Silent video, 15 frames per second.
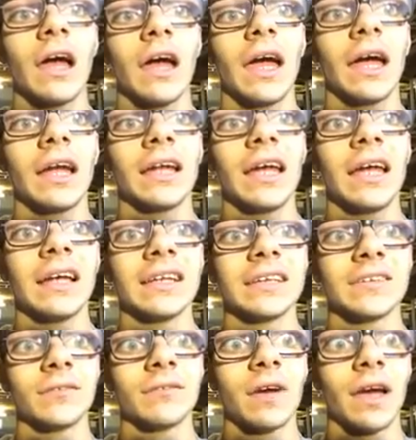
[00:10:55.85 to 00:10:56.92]
And it is
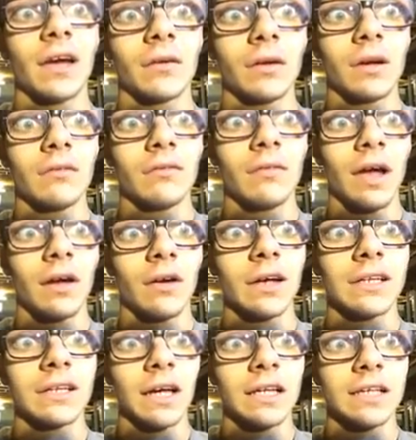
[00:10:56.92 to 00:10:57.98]
very, very
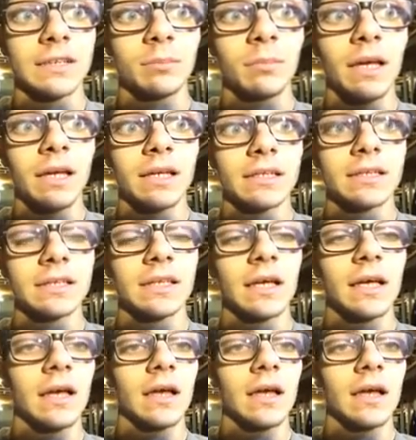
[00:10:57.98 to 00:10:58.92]
tight space